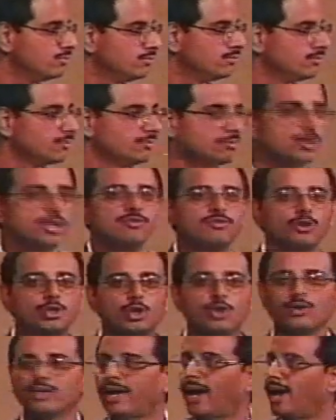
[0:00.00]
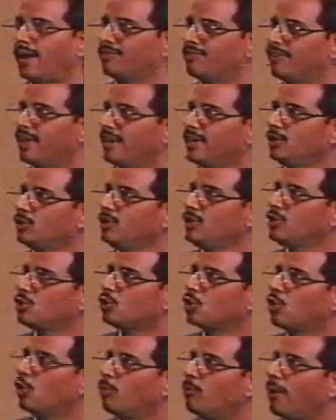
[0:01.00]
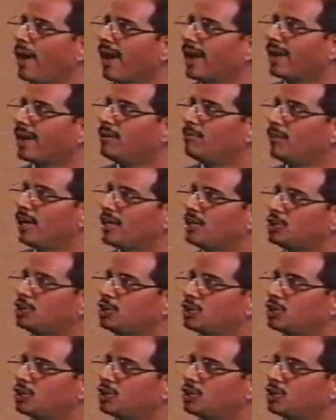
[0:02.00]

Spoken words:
But if you don't have that, you need to go back and make sure